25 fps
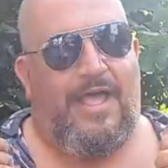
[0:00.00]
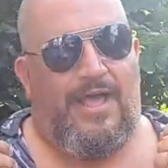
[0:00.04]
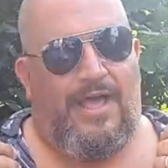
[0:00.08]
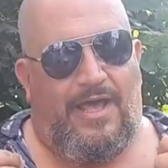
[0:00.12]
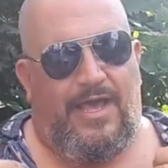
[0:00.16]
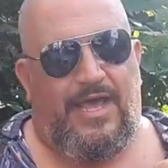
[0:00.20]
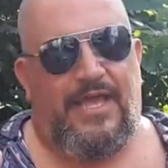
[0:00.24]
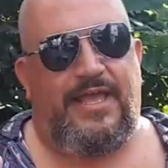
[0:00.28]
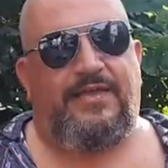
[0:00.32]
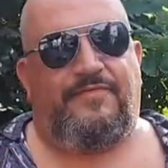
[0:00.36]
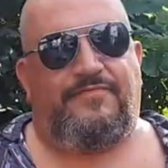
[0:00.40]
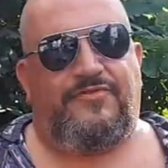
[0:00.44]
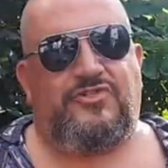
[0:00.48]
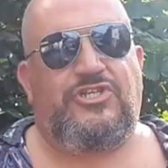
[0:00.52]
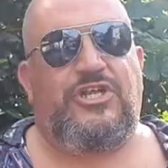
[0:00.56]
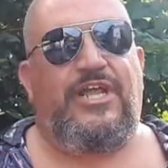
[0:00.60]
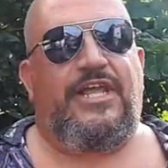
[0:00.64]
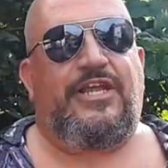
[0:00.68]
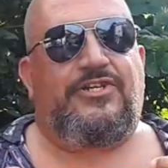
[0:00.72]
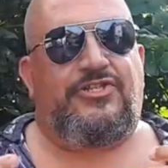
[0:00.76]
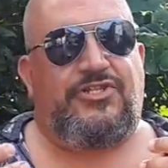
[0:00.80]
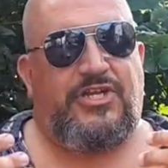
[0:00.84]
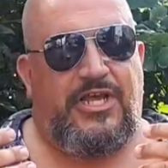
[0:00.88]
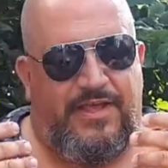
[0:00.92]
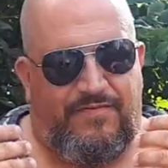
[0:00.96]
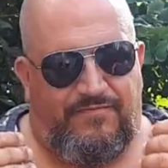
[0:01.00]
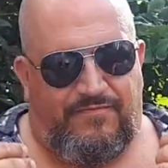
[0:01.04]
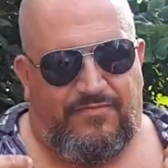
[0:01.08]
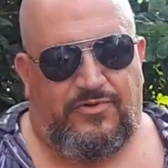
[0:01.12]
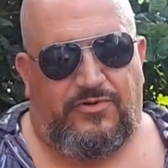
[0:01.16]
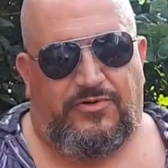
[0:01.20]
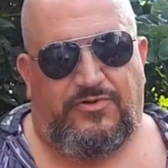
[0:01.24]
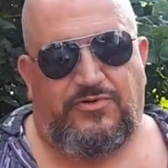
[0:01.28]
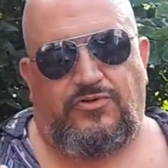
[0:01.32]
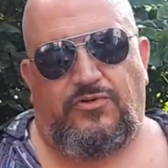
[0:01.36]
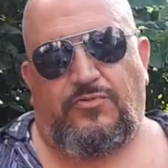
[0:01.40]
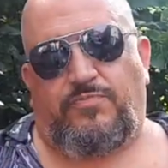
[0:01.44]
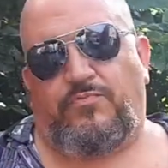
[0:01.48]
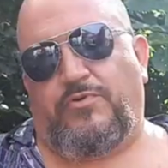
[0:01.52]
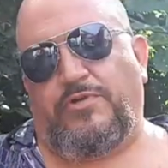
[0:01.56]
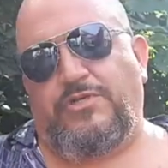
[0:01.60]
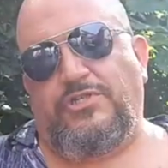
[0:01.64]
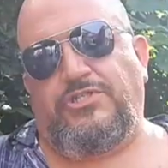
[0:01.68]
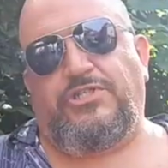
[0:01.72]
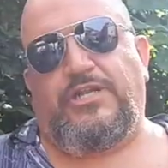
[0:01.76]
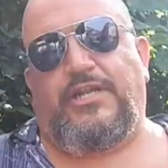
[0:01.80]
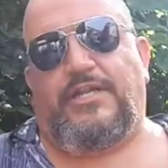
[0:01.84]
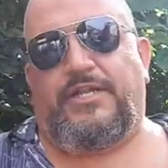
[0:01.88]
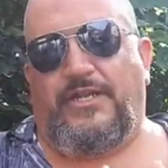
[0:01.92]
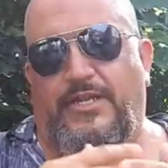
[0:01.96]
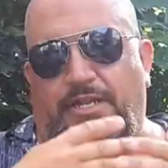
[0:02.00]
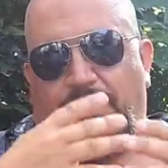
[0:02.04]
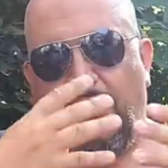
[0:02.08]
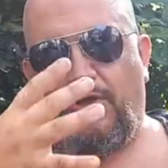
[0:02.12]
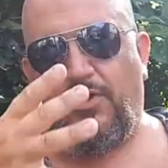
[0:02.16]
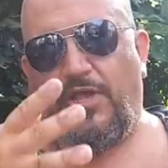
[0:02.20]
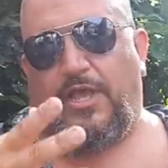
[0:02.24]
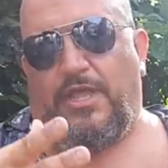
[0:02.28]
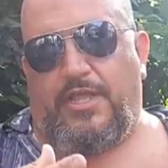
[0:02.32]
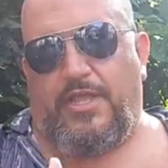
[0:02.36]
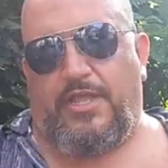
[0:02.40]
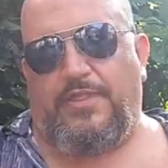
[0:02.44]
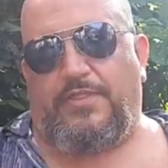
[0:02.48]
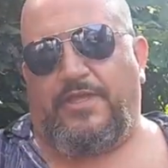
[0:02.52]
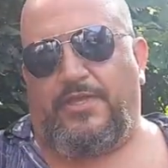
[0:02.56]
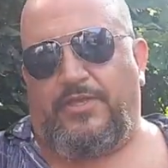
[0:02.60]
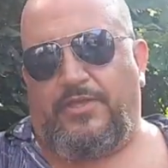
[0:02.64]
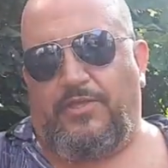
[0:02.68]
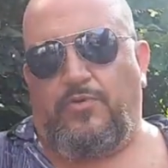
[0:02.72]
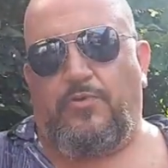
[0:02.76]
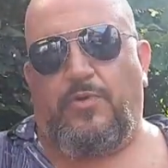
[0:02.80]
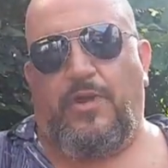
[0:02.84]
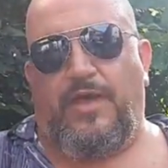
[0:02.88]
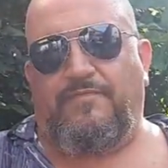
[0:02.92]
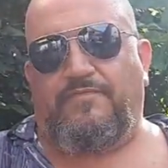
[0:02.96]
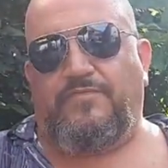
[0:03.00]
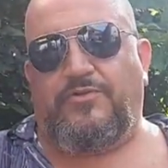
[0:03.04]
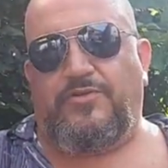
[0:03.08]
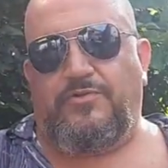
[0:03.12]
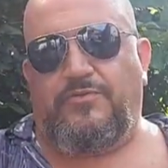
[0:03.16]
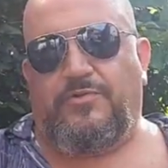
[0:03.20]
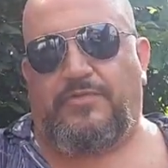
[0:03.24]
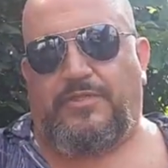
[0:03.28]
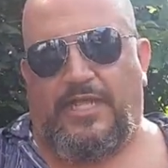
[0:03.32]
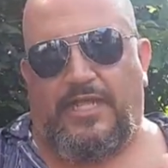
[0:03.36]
I have changed. I have learned to appreciate it, and I, I think you have too.